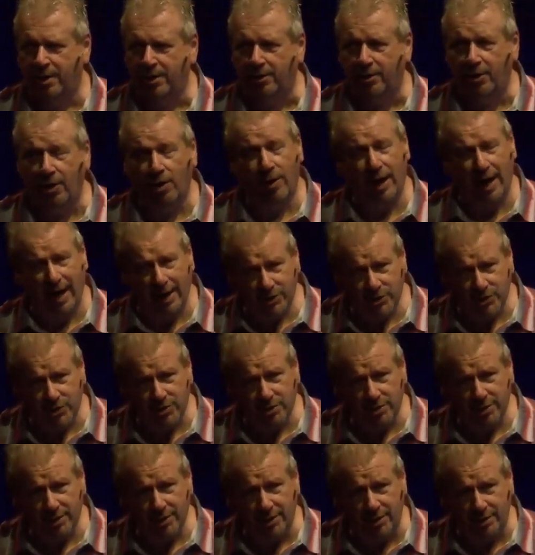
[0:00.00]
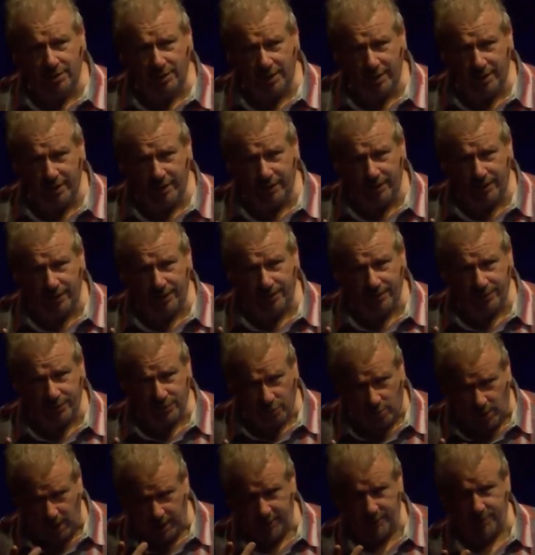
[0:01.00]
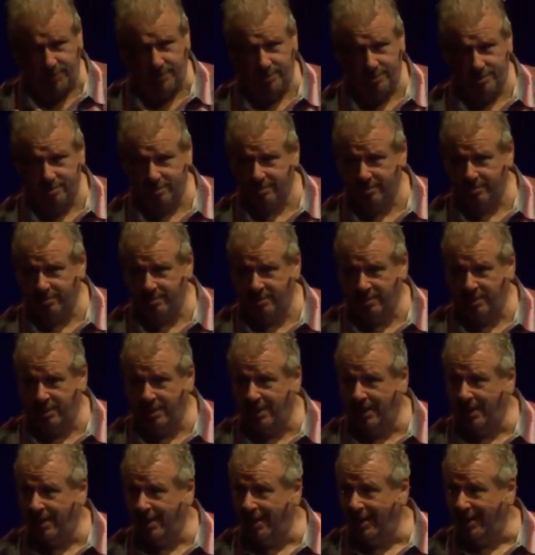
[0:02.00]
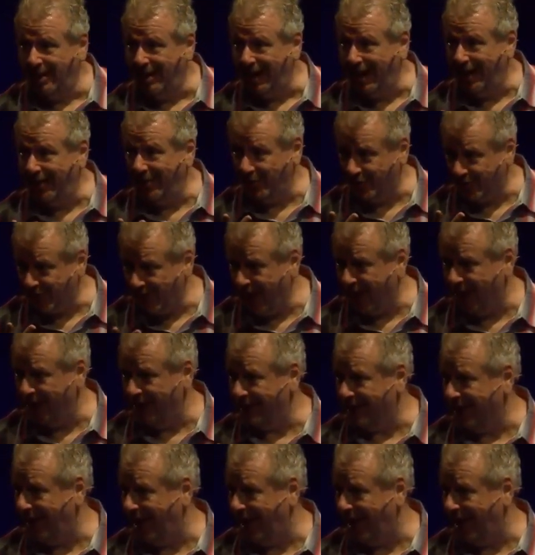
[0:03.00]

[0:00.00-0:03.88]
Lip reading: No, actually, you live twice. And the second